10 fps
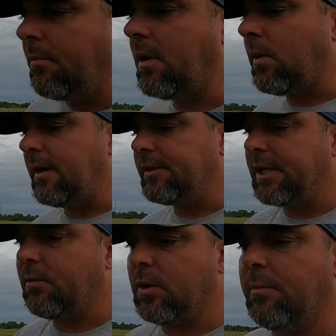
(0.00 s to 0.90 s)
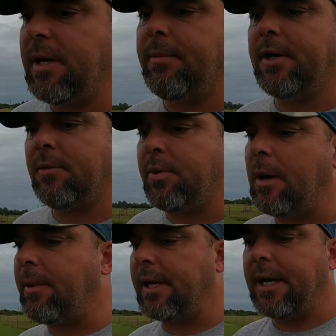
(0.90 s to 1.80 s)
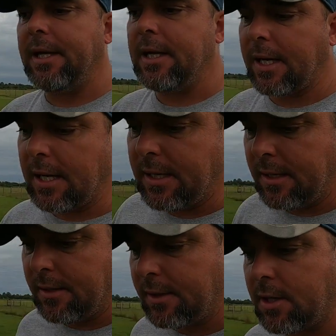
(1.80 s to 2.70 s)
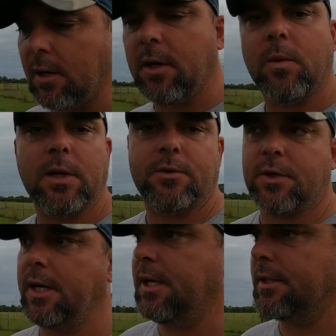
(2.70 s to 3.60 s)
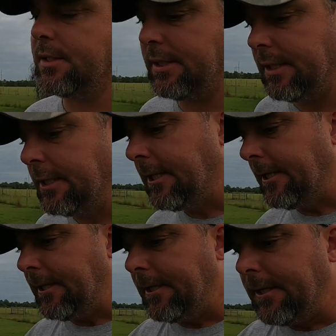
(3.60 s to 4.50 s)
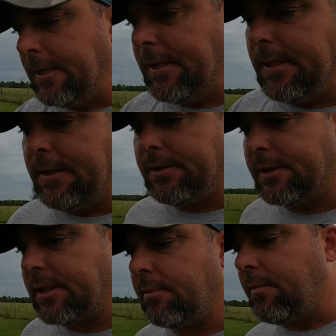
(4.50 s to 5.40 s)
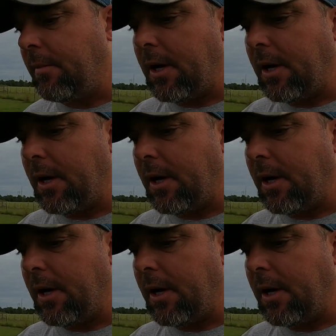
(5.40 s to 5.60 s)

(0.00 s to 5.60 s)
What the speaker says: my wife said, well, maybe it'll propagate like the curly willow tree does. She said,